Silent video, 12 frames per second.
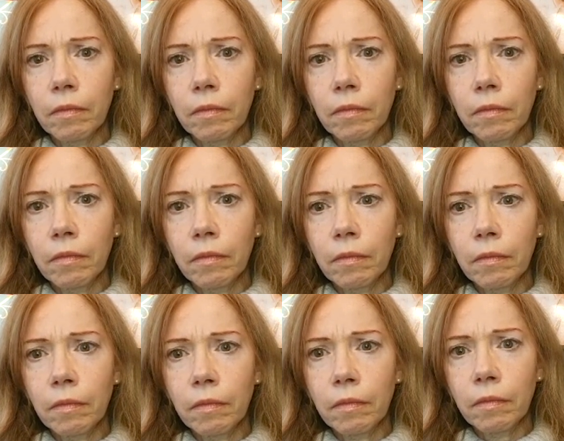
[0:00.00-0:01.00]

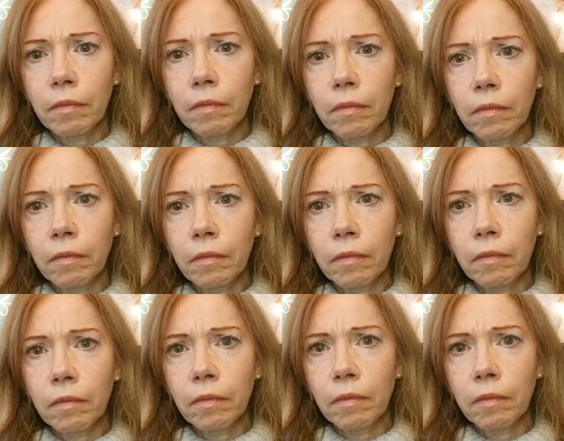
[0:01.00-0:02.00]

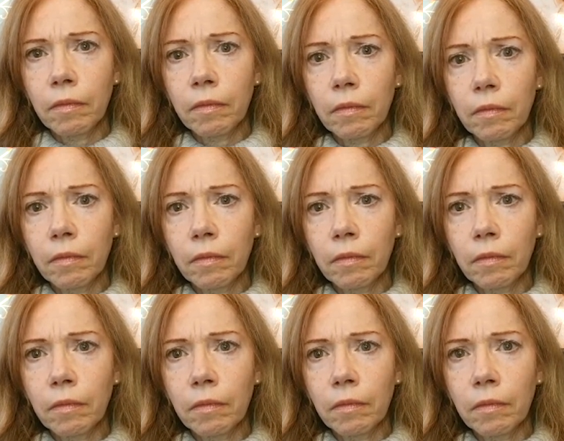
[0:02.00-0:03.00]

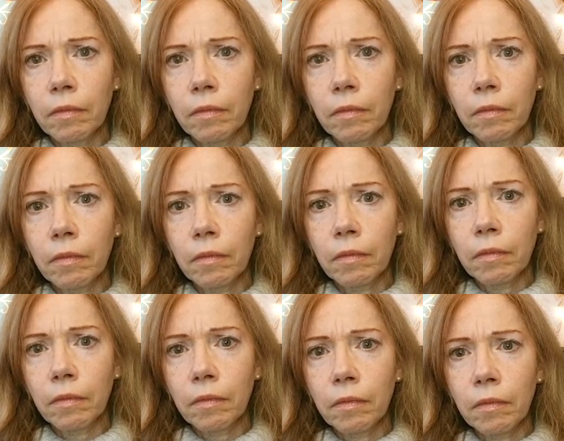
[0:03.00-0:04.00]

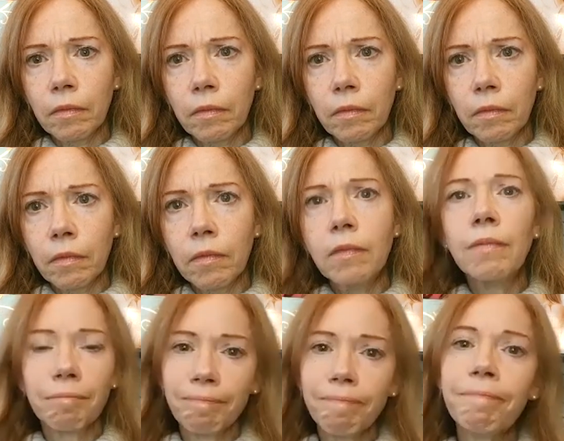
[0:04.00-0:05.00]

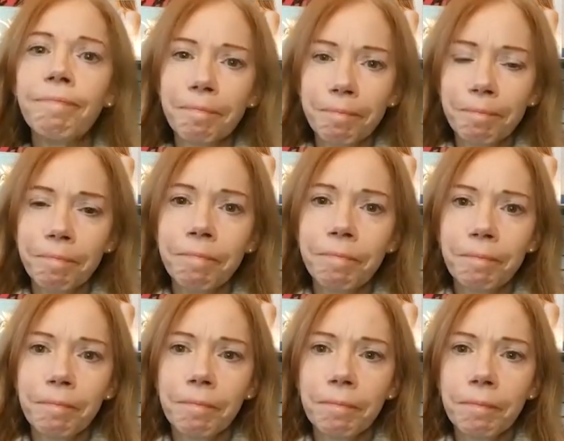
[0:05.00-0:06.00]

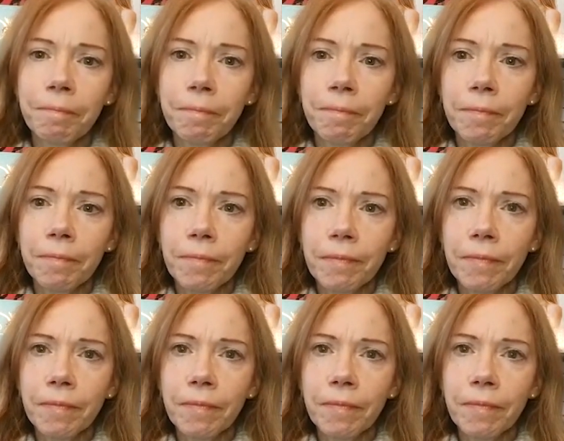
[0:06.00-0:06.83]
(silent)